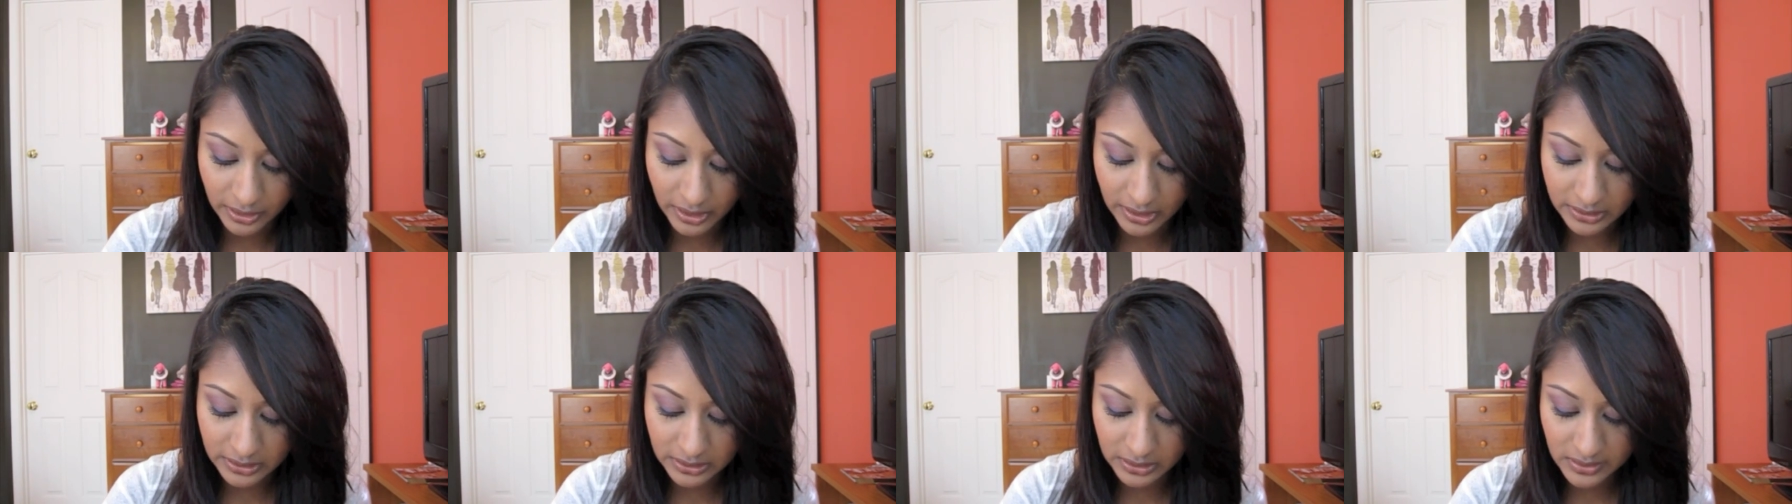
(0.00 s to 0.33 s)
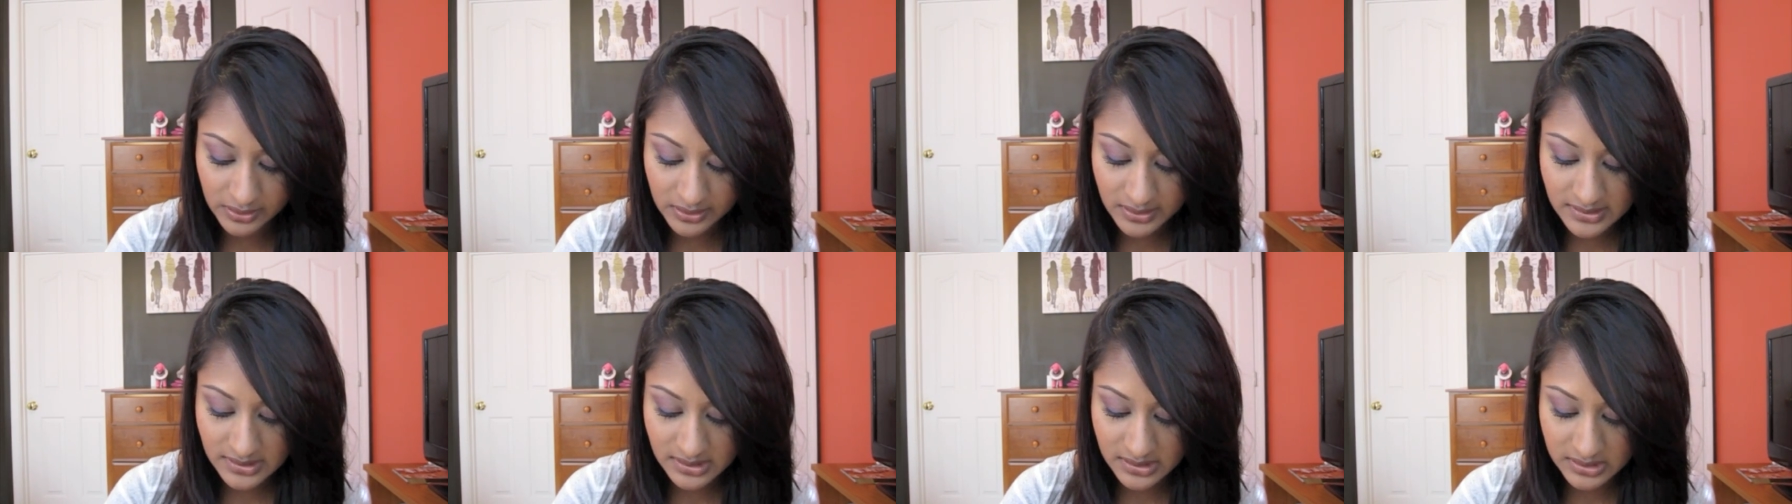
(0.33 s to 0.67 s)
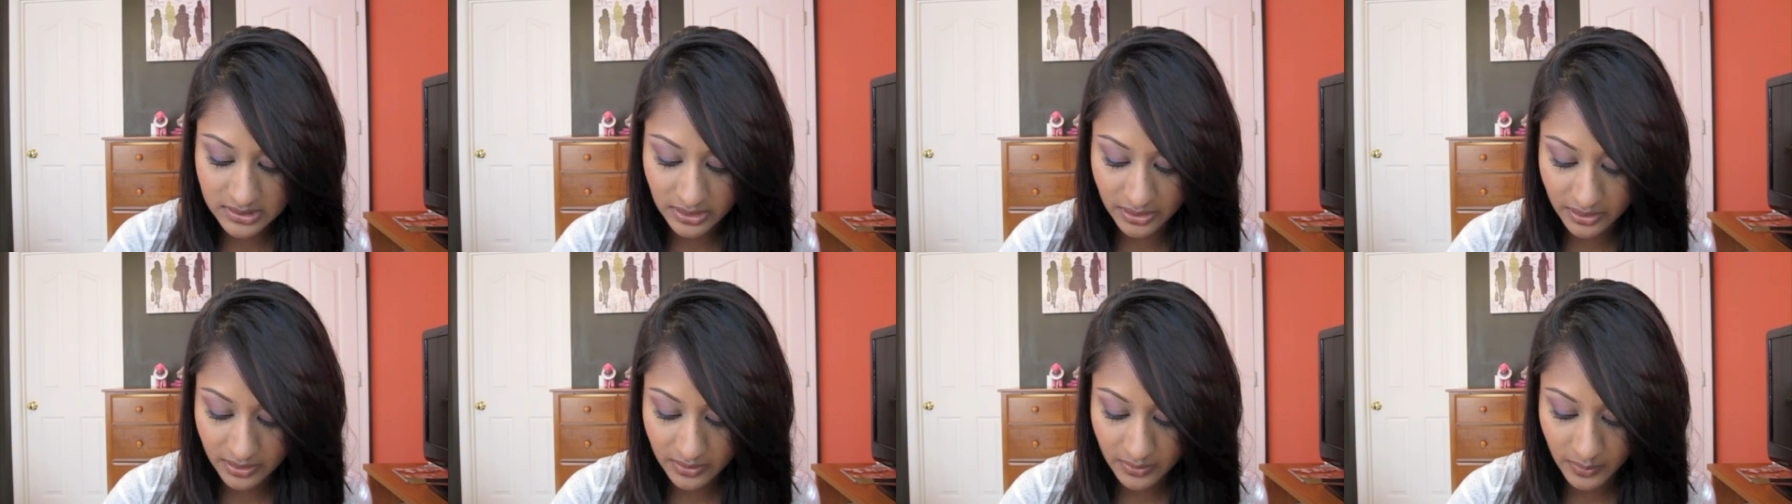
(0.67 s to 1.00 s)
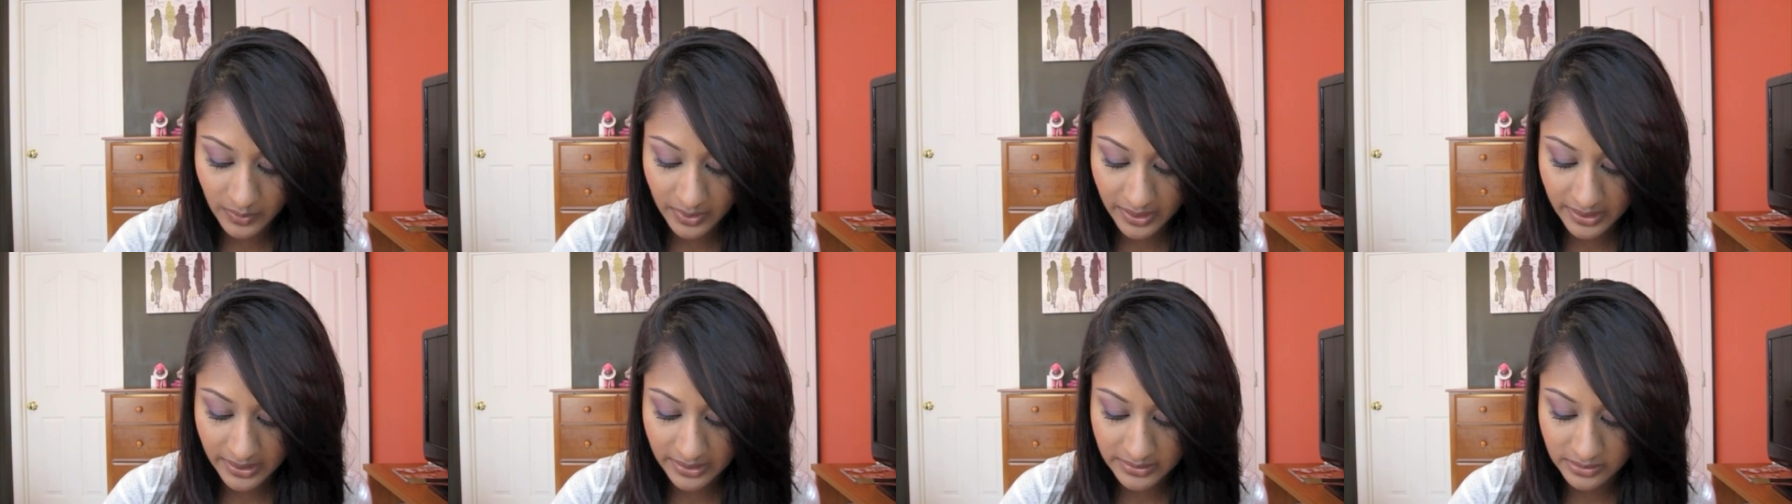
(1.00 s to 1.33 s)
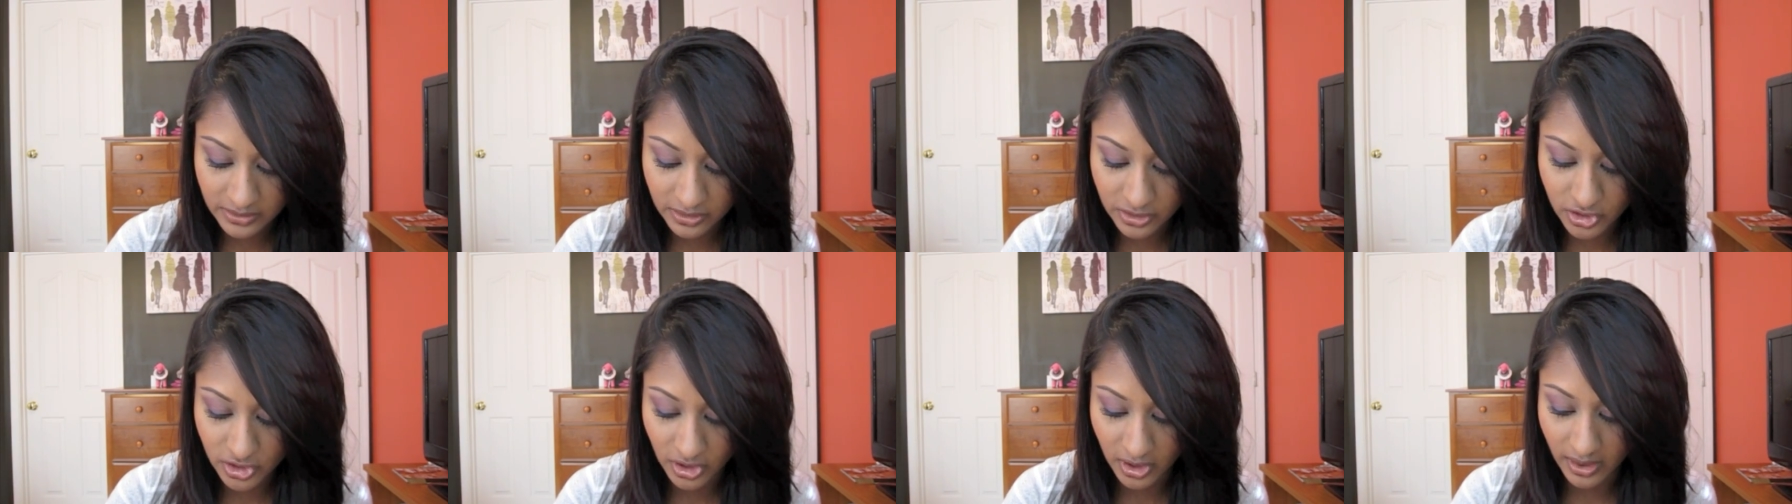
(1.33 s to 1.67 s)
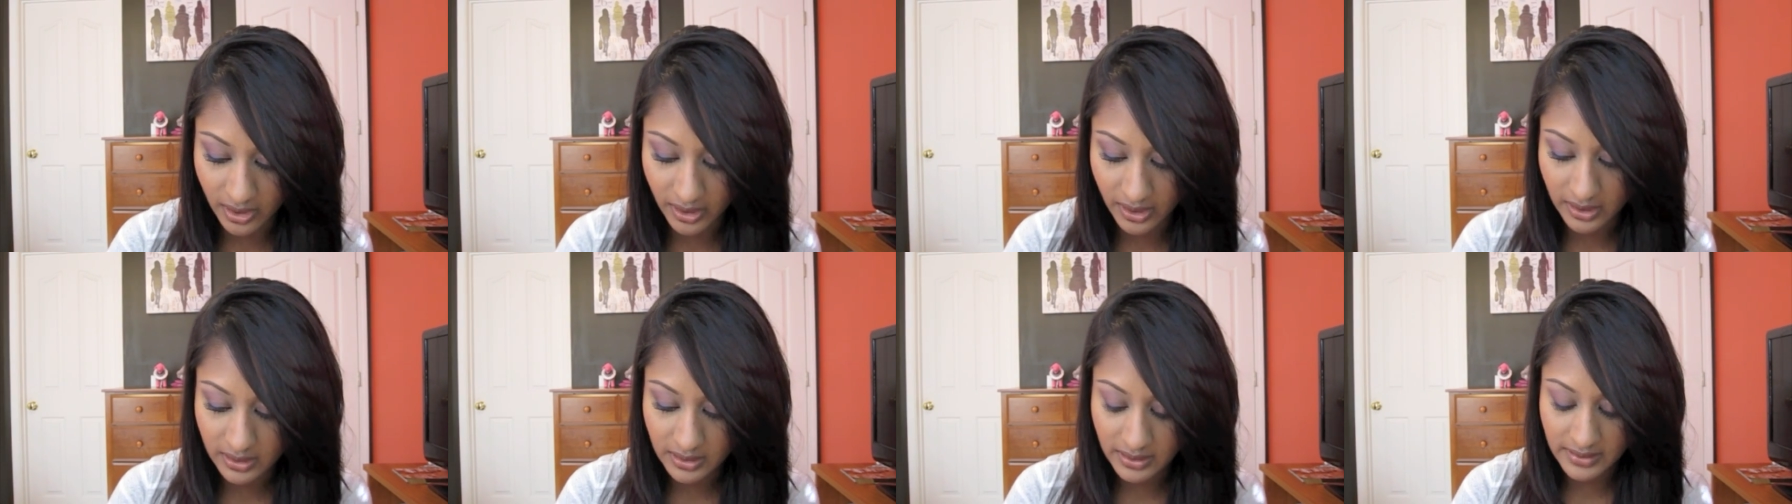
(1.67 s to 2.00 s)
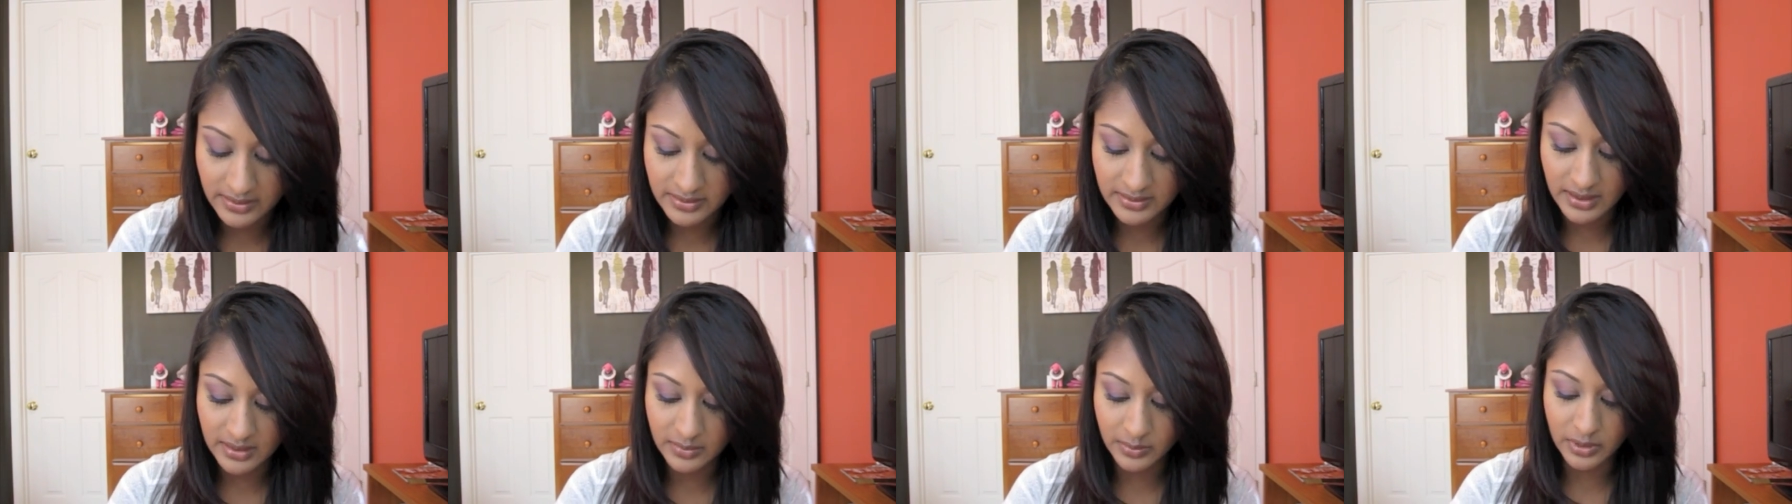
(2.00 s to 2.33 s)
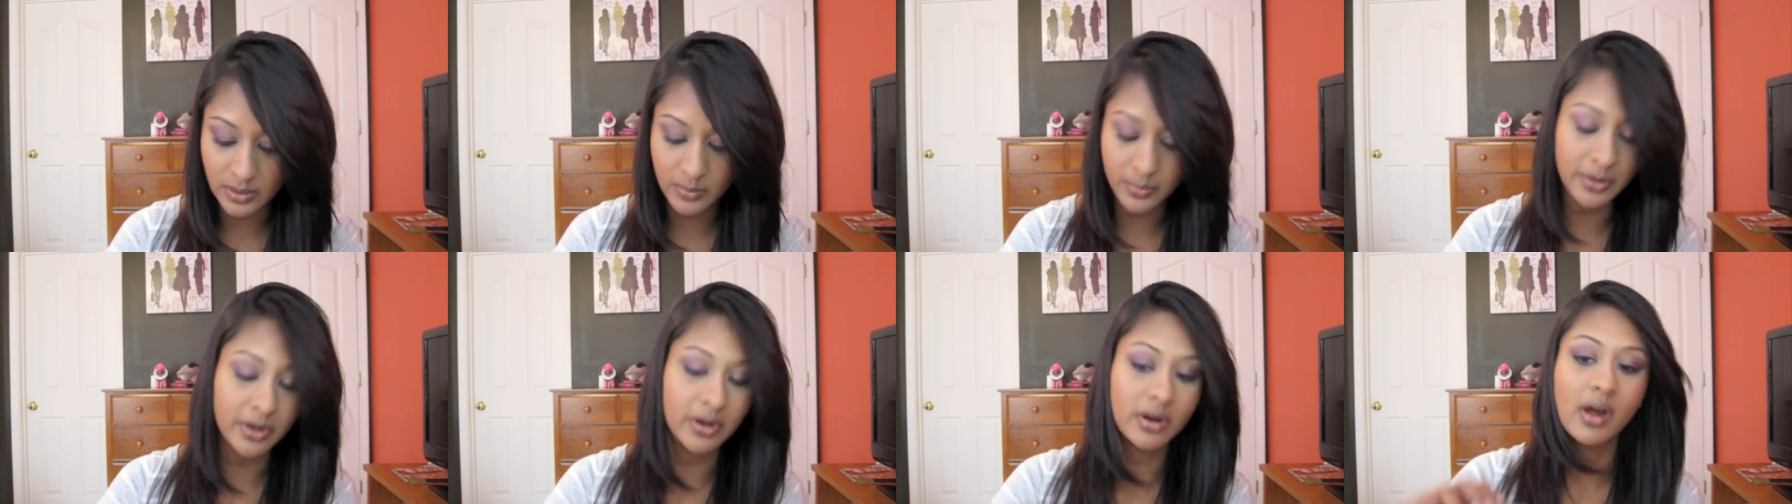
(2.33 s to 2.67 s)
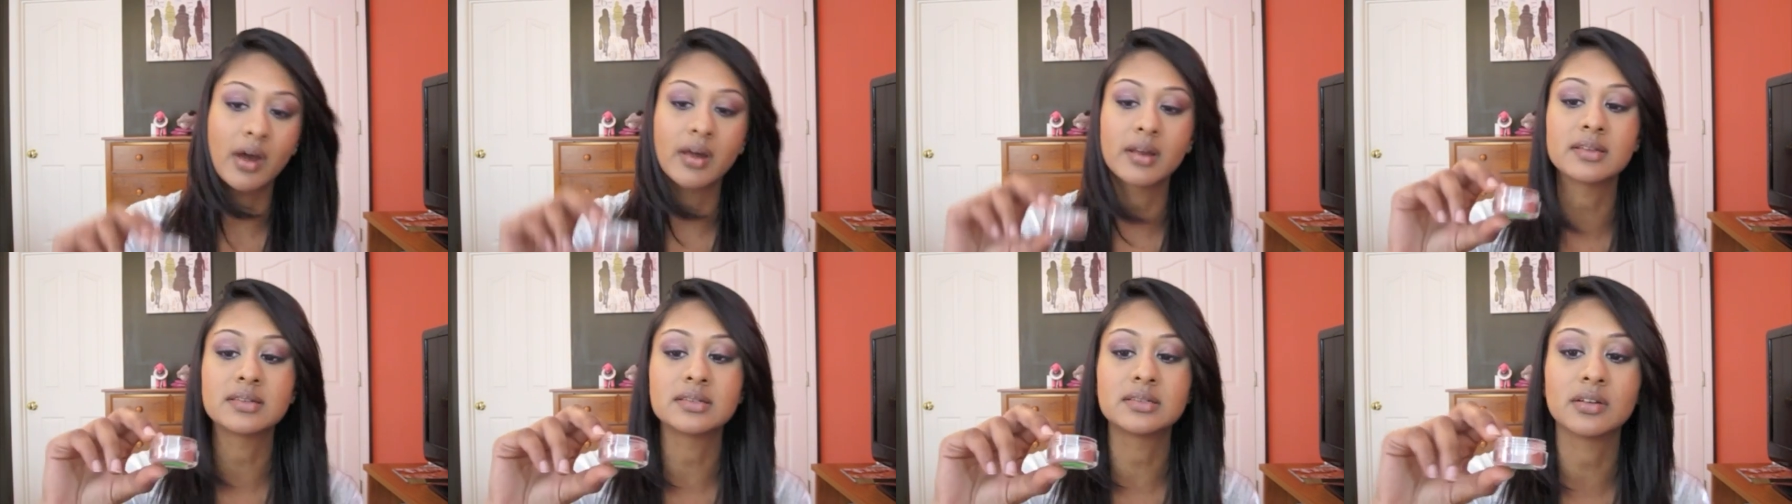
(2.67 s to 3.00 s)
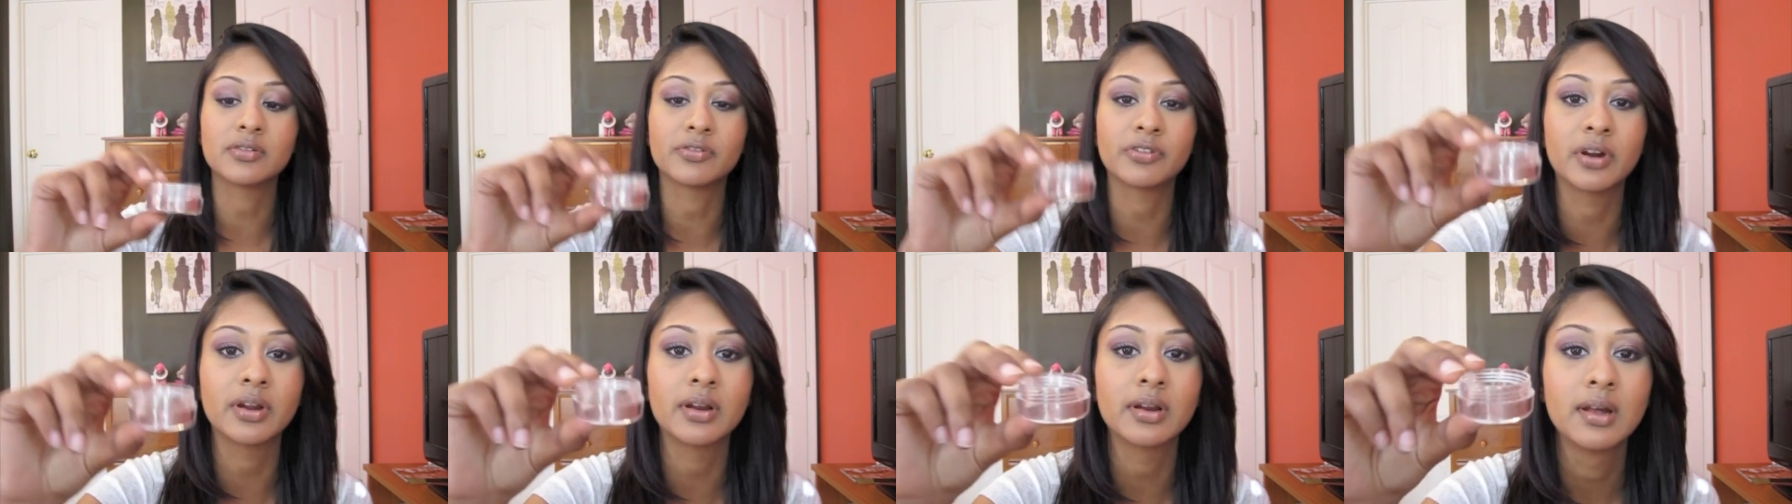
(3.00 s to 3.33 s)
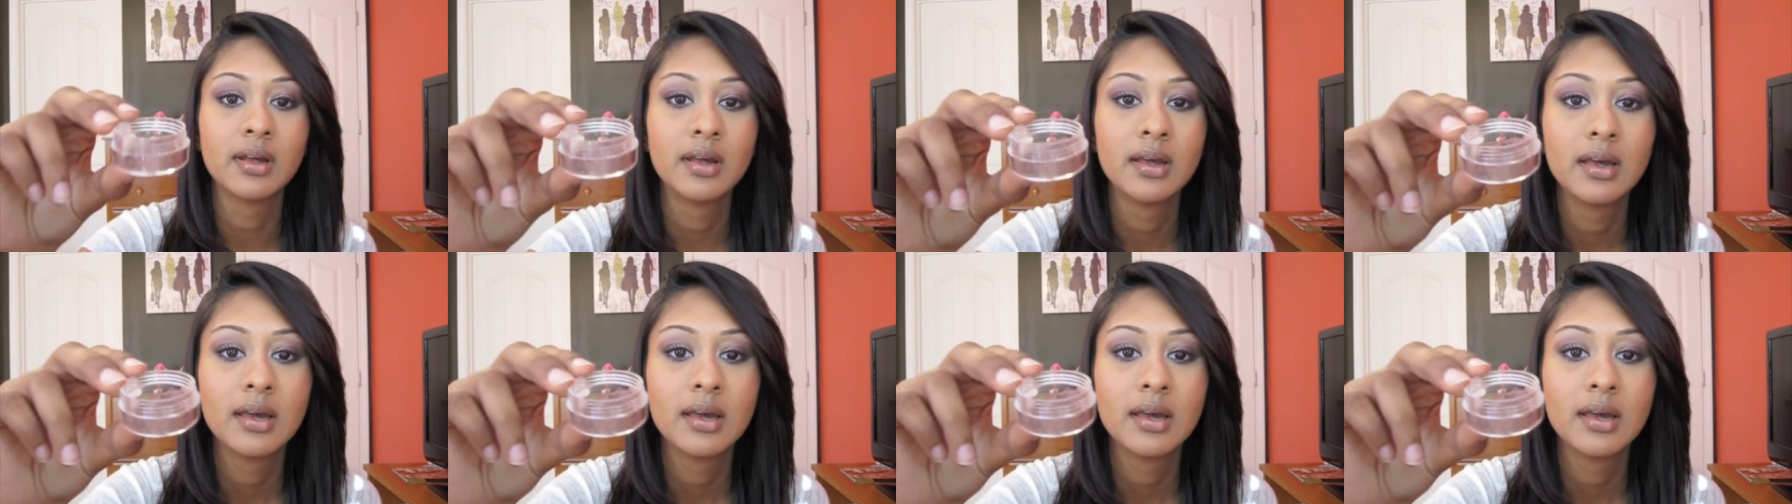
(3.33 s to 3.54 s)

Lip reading: It looks a certain way in the jar, and then when you put it on, it's different.